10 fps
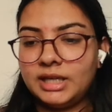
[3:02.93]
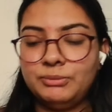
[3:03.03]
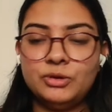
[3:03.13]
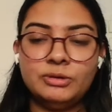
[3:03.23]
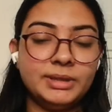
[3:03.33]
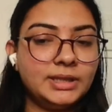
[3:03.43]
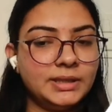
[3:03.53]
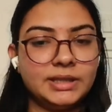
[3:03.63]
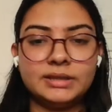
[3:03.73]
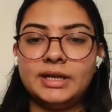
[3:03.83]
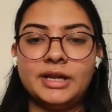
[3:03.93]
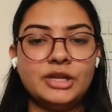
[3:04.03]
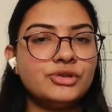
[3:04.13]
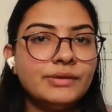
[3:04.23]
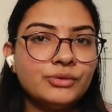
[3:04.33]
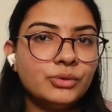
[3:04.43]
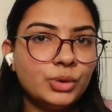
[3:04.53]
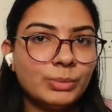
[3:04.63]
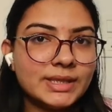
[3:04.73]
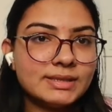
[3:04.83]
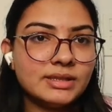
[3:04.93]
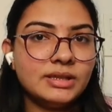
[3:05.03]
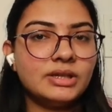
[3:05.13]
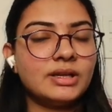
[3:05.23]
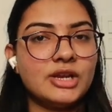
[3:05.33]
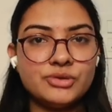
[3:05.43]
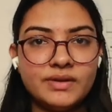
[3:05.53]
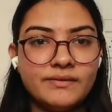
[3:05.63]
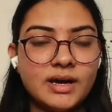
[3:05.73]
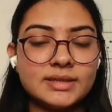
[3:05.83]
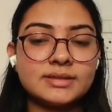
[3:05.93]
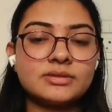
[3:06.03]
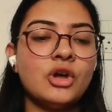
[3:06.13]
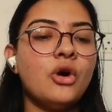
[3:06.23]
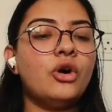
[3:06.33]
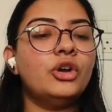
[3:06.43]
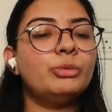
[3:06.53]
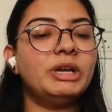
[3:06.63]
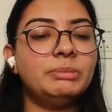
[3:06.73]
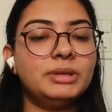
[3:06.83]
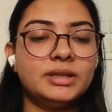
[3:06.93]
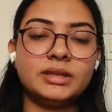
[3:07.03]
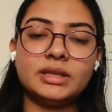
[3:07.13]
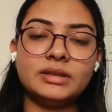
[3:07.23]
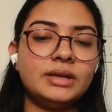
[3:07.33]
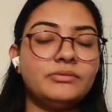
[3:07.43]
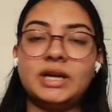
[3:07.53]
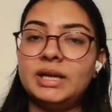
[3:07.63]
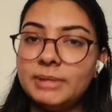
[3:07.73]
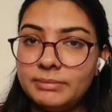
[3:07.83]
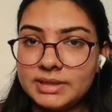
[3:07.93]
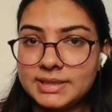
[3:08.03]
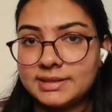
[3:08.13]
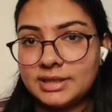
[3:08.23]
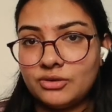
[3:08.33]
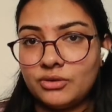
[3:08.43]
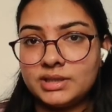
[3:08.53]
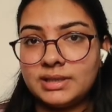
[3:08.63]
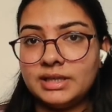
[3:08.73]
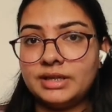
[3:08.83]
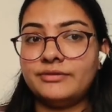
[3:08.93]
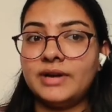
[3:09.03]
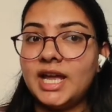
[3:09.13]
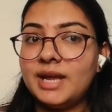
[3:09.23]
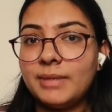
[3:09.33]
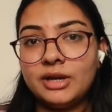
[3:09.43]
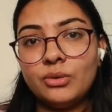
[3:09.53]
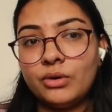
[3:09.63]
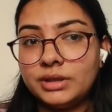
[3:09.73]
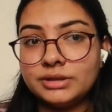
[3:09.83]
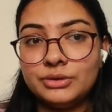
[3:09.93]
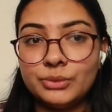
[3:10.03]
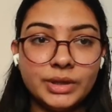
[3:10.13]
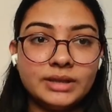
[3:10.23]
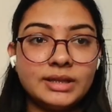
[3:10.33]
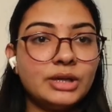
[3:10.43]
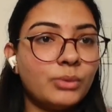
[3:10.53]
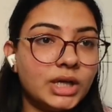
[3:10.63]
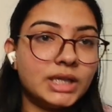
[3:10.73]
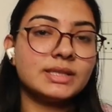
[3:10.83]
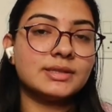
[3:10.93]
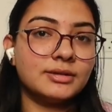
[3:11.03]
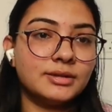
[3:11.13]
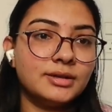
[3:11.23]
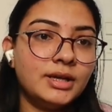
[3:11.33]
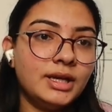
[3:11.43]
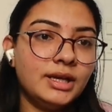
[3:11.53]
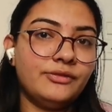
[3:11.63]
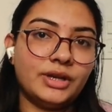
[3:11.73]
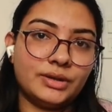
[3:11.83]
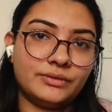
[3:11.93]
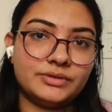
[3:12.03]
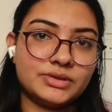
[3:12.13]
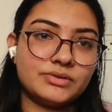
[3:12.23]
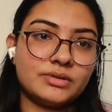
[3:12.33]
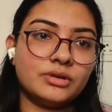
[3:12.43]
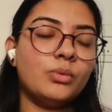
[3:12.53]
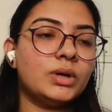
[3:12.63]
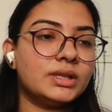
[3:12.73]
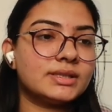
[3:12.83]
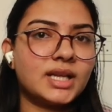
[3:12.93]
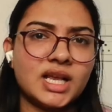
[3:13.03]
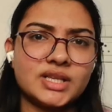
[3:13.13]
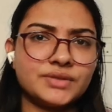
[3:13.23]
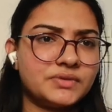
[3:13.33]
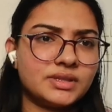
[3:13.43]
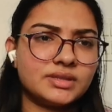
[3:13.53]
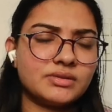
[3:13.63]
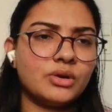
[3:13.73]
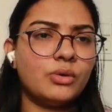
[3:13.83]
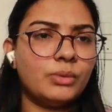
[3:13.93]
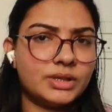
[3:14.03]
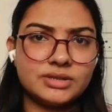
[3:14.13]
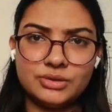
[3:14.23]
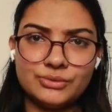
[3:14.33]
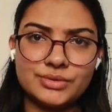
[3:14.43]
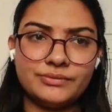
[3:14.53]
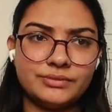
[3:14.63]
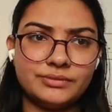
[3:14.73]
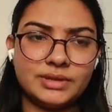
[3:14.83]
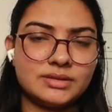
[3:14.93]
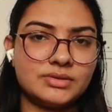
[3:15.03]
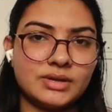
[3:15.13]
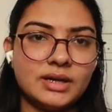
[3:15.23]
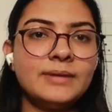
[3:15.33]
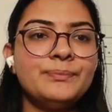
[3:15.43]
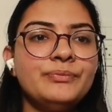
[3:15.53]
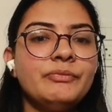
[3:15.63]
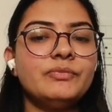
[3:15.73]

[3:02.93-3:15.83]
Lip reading: one time, you will be thinking that I should have gone to my senior, I should have asked, or you might be thinking that why my basics are not clear, why am I not knowing that what is the effect of this drug, or what is the class of this drug, or what is the use of this drug.